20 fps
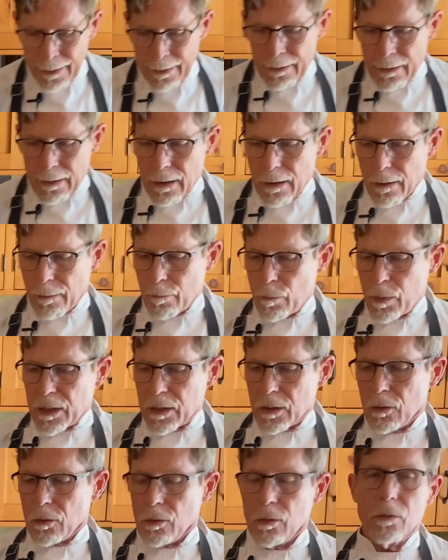um, but
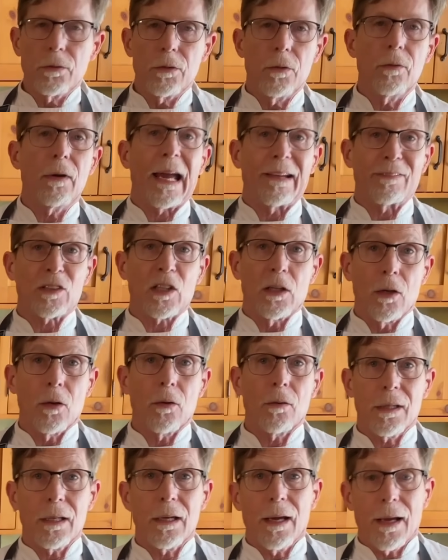you do have to know
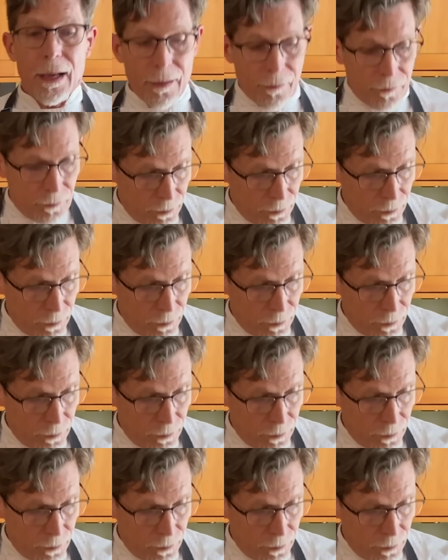that I have